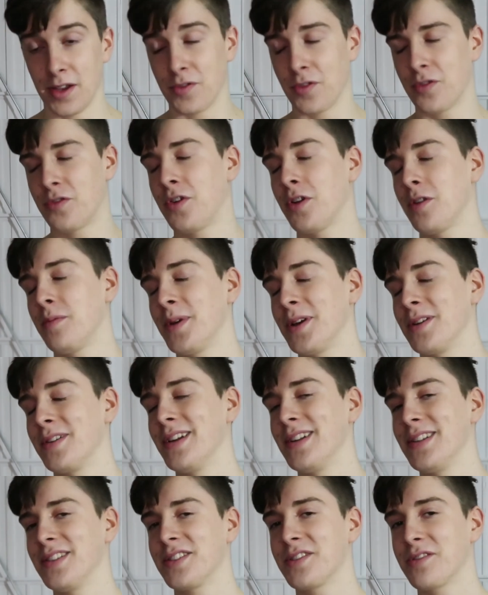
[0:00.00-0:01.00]
If you're following me on
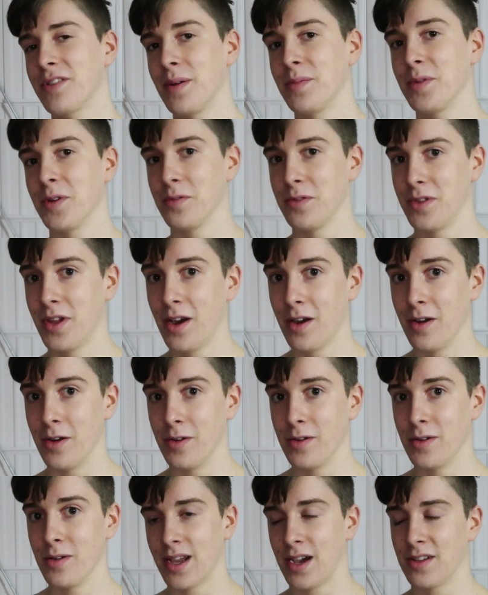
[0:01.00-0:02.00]
Instagram, you'll know
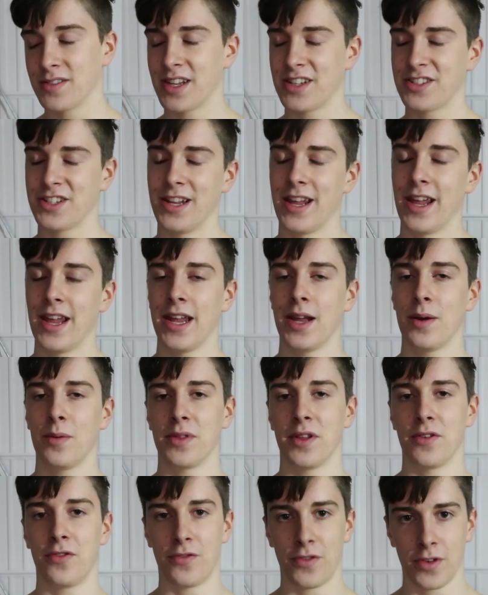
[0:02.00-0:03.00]
that I was actually hit
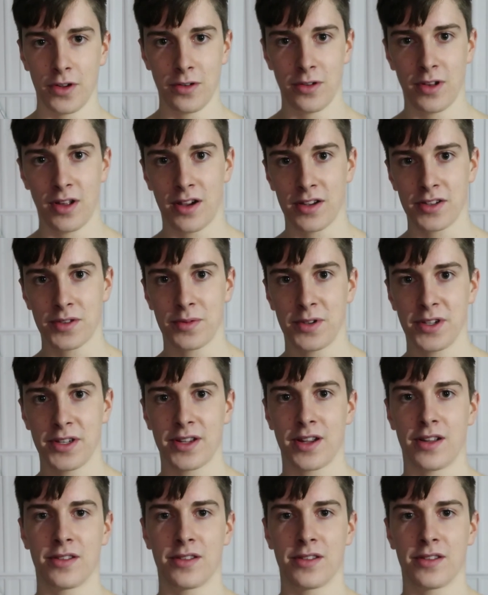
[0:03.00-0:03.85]
with the flu last week.